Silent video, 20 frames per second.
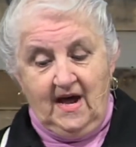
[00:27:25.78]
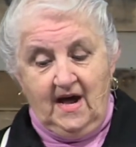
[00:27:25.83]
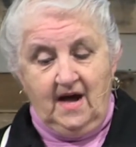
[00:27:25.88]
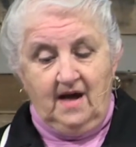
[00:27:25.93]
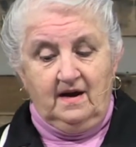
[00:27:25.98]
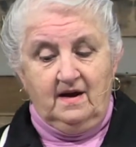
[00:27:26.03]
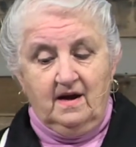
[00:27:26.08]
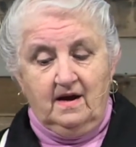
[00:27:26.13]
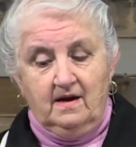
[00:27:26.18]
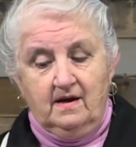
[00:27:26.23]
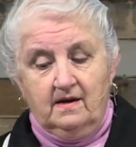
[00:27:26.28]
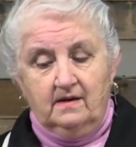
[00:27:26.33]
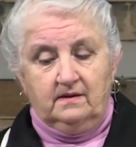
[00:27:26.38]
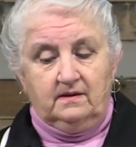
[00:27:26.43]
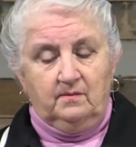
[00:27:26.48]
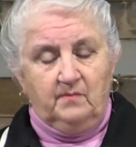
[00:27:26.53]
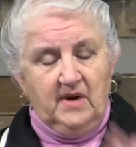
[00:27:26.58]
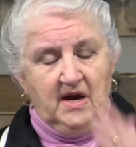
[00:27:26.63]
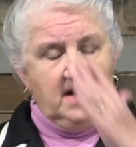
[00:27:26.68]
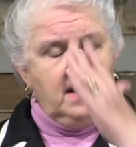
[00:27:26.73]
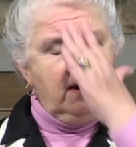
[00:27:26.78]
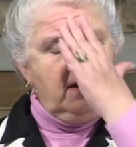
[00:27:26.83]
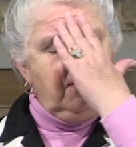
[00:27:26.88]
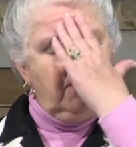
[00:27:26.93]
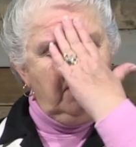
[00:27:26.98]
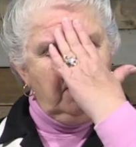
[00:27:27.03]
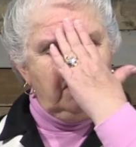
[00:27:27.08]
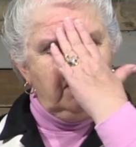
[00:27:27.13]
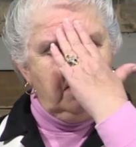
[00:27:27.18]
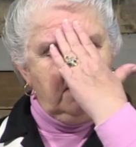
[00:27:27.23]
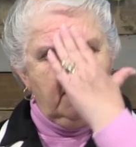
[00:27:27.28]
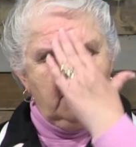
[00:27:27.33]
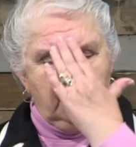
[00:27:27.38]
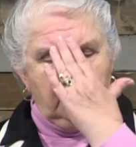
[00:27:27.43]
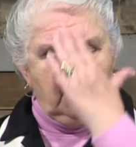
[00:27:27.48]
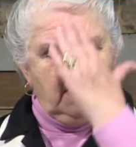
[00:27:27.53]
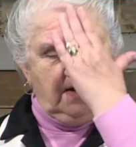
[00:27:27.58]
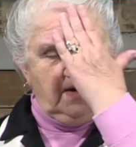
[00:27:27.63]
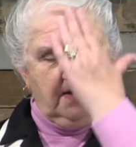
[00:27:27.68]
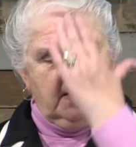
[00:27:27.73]
I got the power.
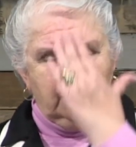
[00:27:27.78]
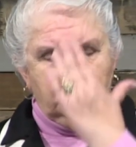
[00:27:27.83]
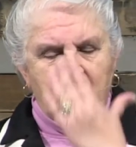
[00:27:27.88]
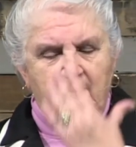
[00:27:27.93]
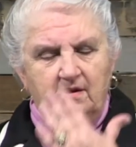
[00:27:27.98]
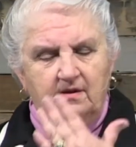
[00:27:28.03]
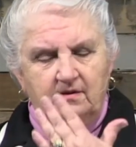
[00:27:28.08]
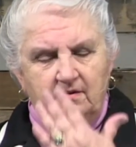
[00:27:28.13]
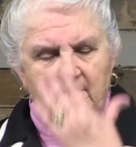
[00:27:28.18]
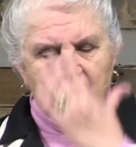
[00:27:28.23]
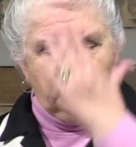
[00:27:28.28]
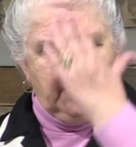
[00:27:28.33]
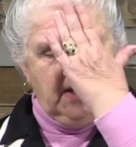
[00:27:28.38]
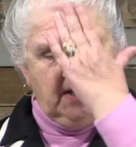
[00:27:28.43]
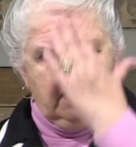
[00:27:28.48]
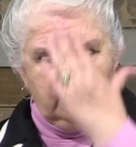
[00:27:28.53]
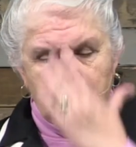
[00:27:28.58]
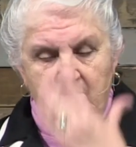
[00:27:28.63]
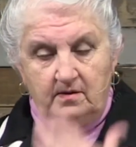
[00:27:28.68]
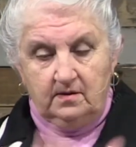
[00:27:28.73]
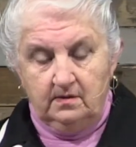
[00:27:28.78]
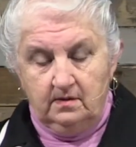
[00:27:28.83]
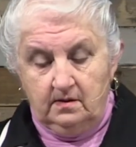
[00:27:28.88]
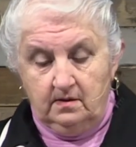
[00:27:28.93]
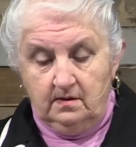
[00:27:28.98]
I got the power.